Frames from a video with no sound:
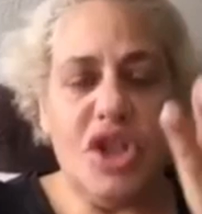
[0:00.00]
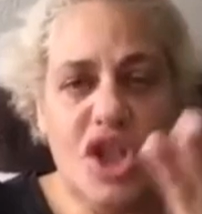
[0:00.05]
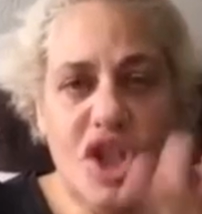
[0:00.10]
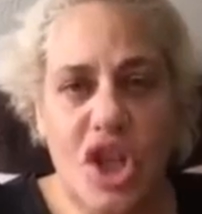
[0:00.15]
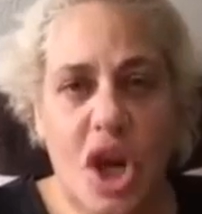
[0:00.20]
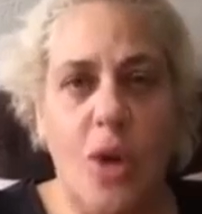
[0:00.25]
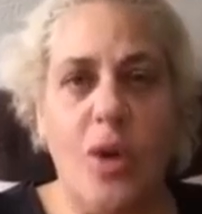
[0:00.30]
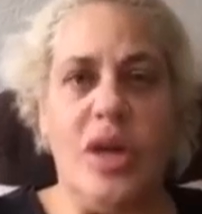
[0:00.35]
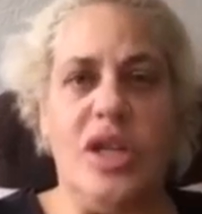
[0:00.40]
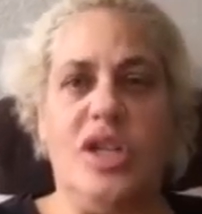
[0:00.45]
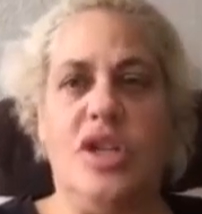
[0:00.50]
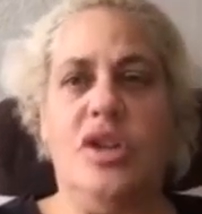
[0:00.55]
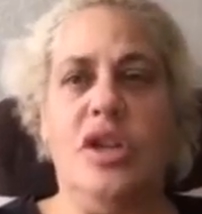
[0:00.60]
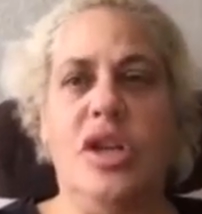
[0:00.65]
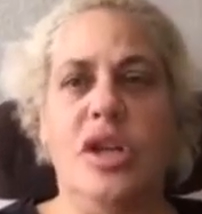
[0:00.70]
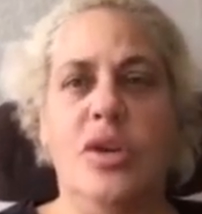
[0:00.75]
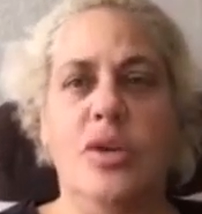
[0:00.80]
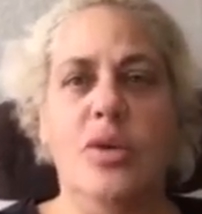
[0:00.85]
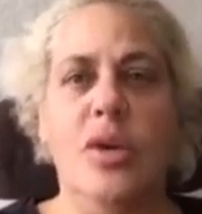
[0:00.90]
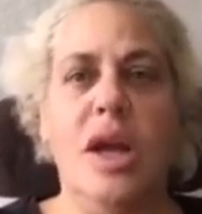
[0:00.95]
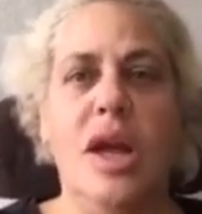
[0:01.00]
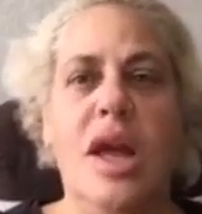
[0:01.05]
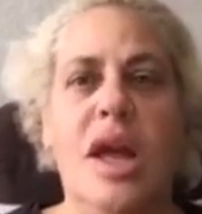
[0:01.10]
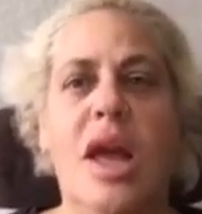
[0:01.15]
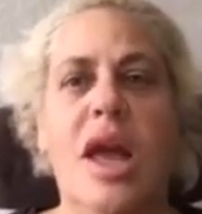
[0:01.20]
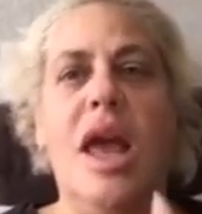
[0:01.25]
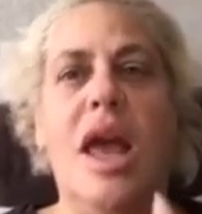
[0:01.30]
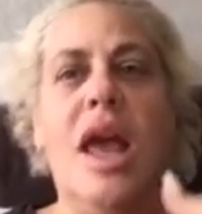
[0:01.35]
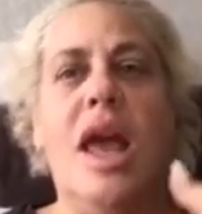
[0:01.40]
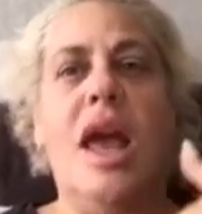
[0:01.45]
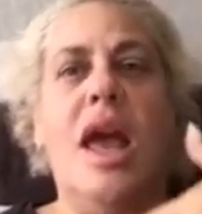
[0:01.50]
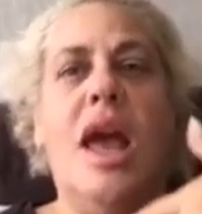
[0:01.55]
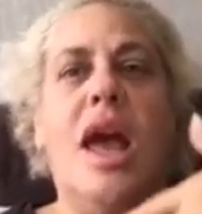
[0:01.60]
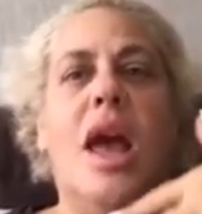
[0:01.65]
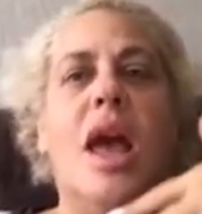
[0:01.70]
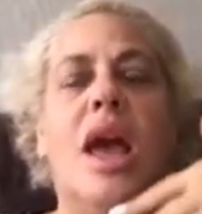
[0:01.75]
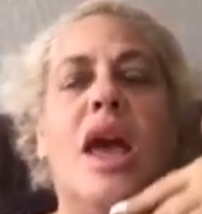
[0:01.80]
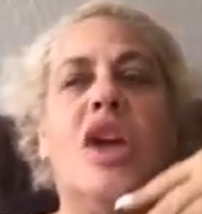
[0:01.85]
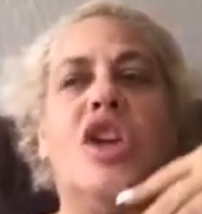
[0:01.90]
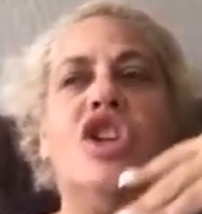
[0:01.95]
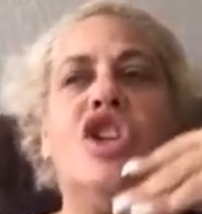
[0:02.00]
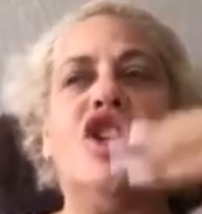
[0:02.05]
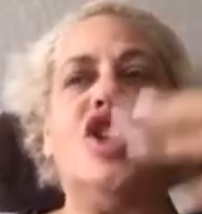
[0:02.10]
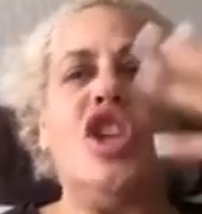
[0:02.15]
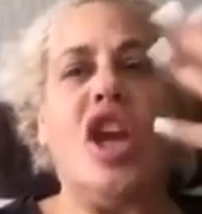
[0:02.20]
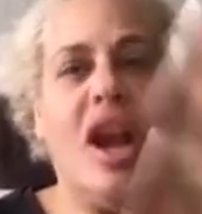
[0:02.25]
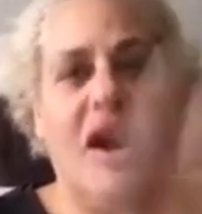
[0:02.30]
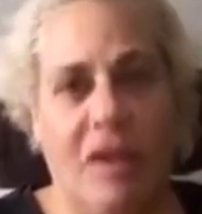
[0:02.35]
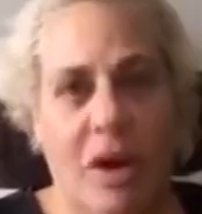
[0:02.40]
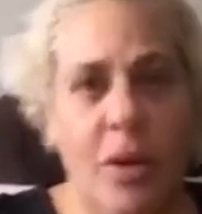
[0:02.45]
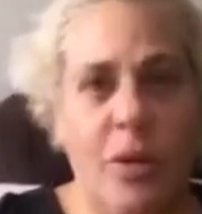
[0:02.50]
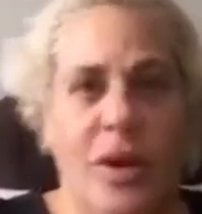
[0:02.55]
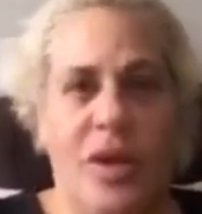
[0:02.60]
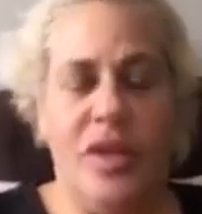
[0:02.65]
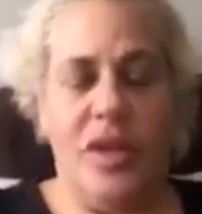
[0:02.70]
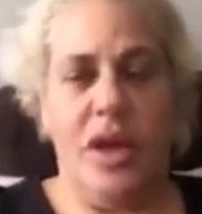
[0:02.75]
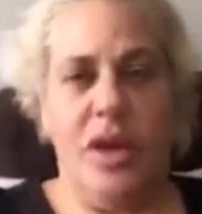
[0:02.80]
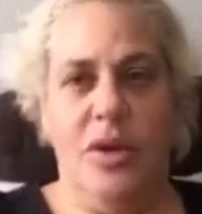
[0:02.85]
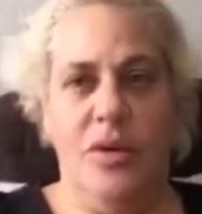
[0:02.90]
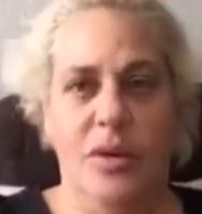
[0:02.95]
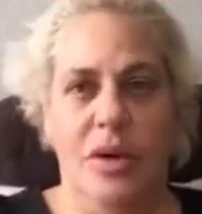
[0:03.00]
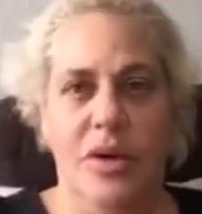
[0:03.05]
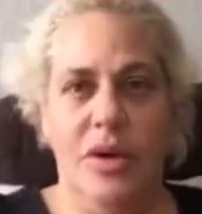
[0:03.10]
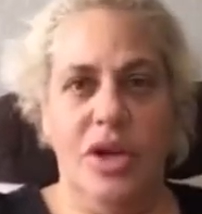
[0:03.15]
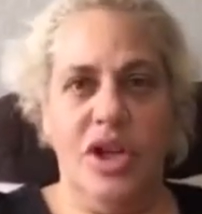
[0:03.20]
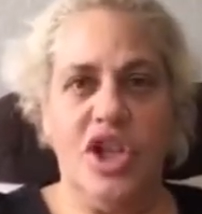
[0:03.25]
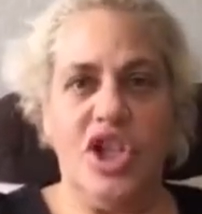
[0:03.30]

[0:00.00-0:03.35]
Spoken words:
Show it to you. Share it with you.